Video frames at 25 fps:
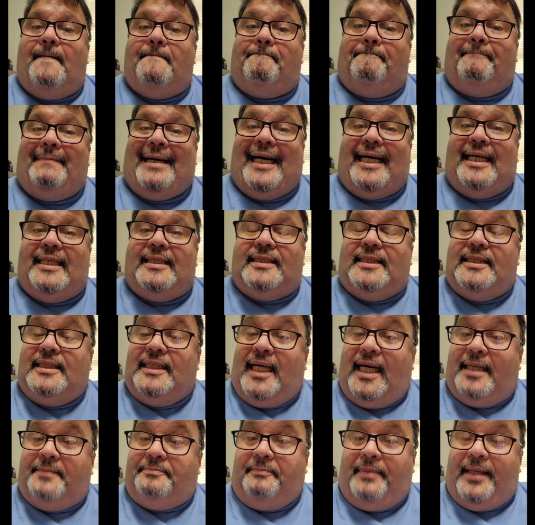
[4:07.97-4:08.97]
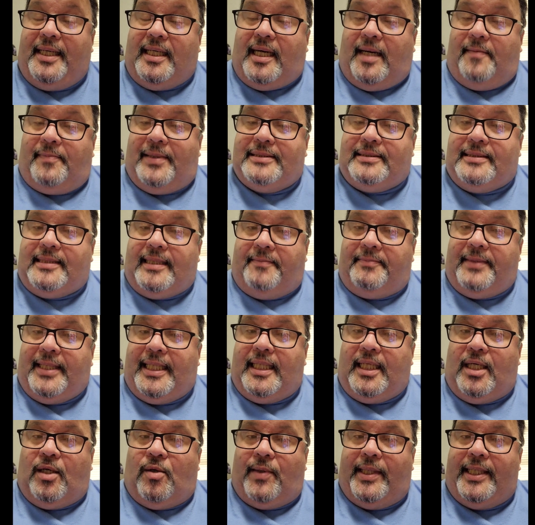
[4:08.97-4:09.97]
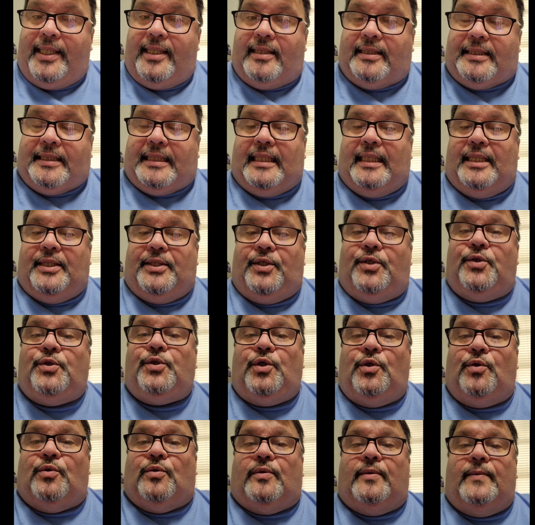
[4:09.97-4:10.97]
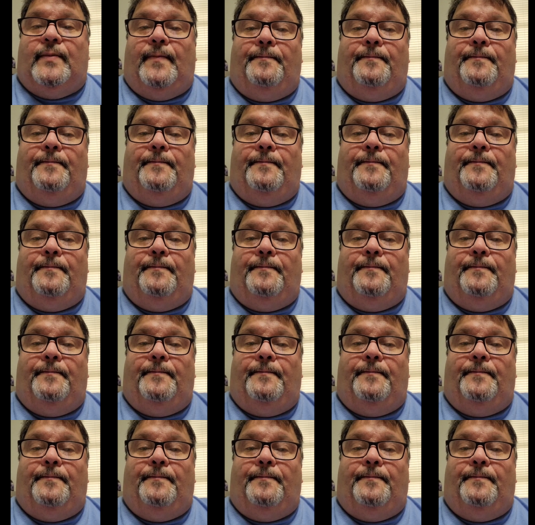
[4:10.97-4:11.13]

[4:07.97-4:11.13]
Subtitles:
might not pick up on something going on. You do.